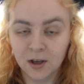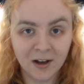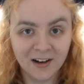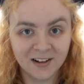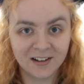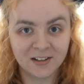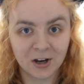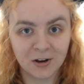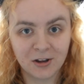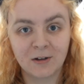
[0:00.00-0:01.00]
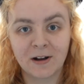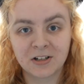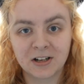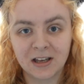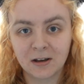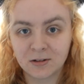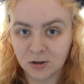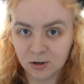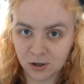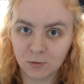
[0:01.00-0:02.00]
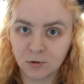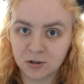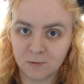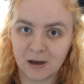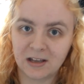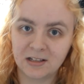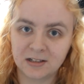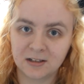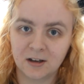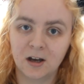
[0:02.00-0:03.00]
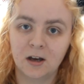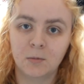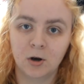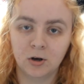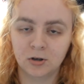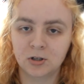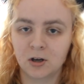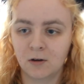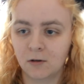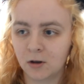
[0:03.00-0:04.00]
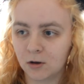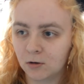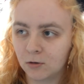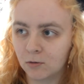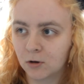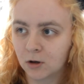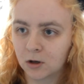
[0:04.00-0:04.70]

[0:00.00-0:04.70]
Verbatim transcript: I'm going to show you actually, it's not going to go all to waste, um, I'm going to show you